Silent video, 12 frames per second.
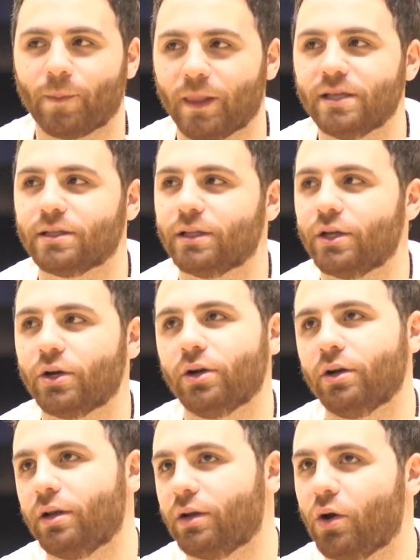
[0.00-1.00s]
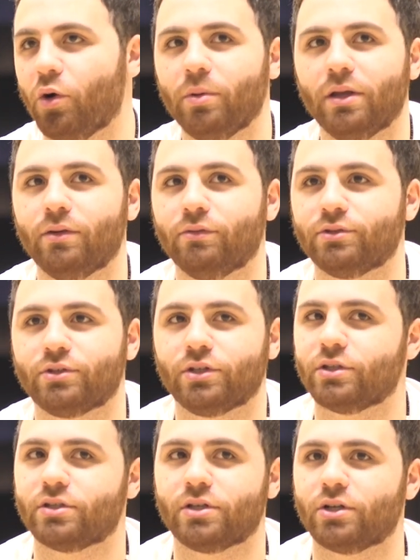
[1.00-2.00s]
he's a leader, and Kobe was
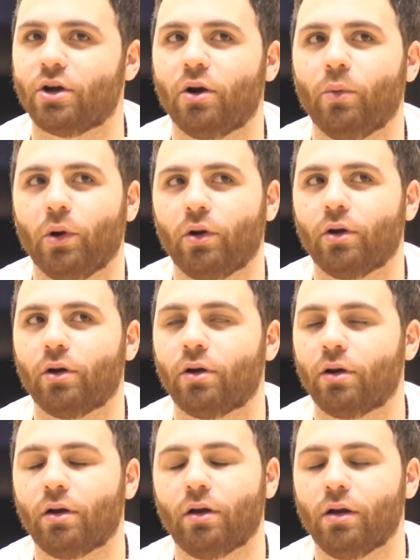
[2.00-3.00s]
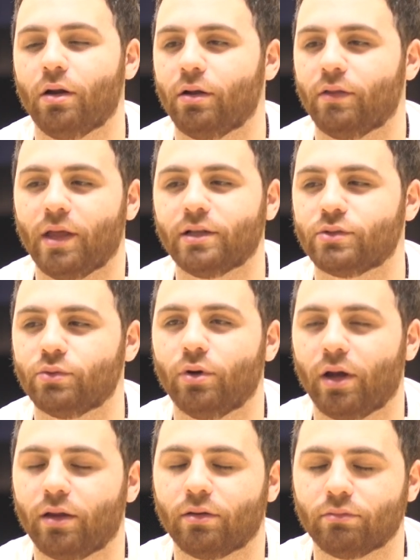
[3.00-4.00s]
just such a hard worker, that's who
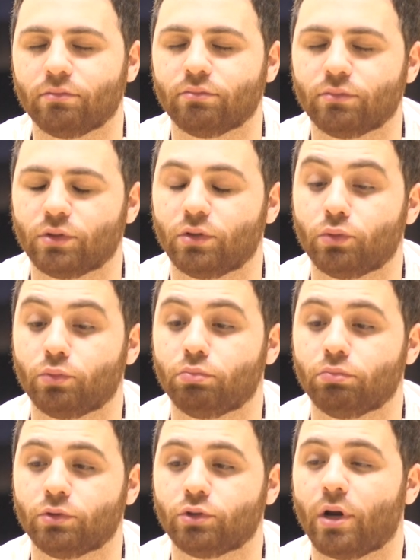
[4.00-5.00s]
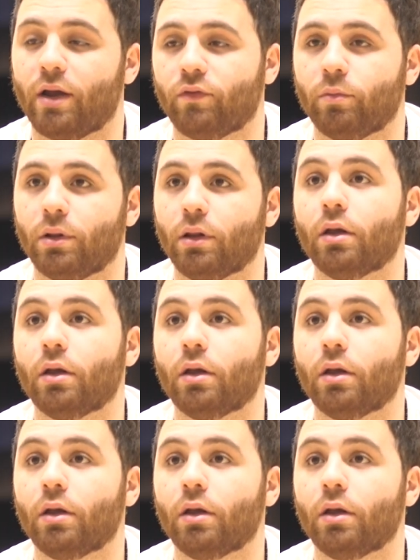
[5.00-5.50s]
I strive to be